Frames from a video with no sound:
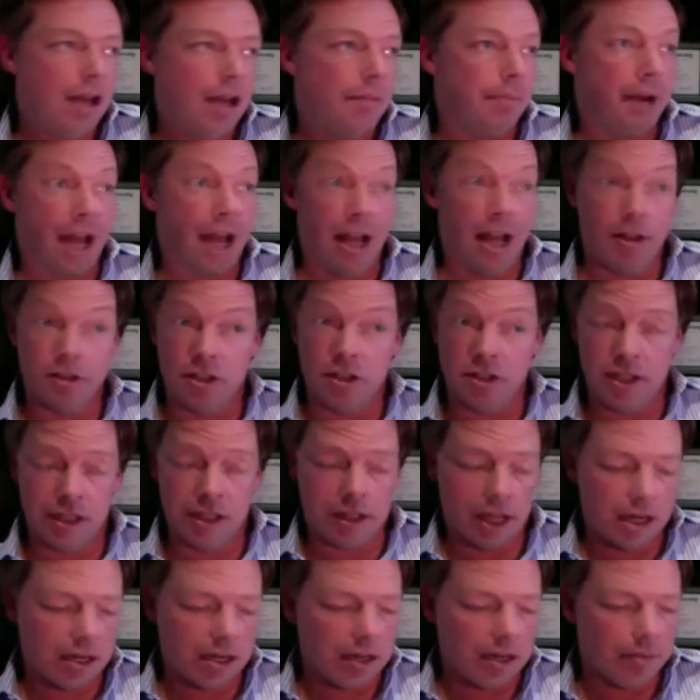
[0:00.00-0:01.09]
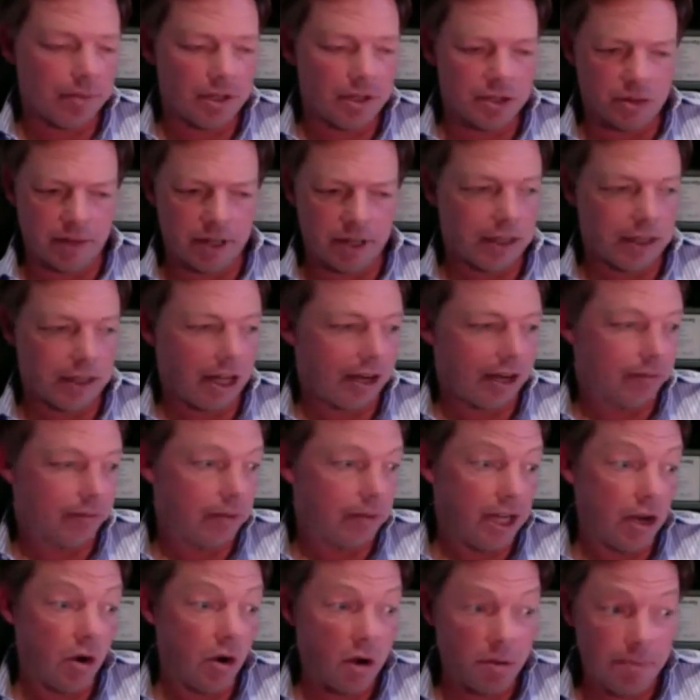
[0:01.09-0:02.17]
But I also see a lot of companies that raise a lot of
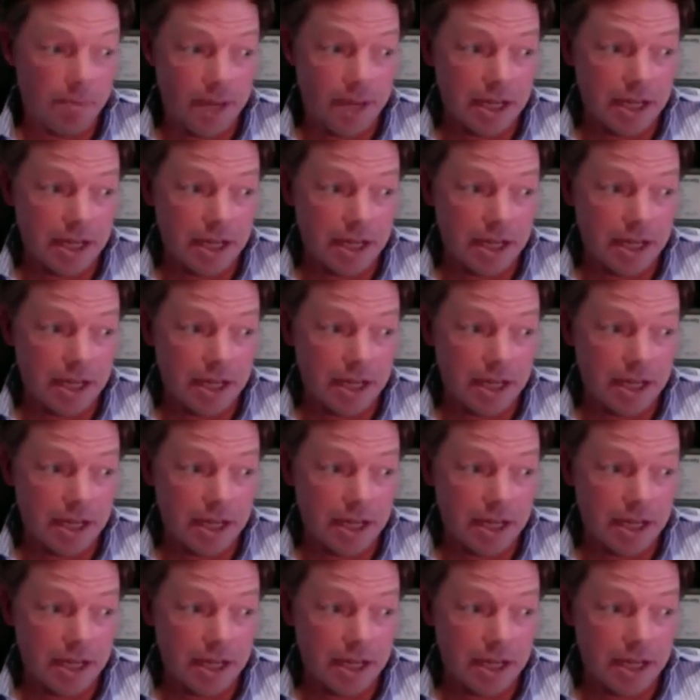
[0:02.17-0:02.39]
money, or big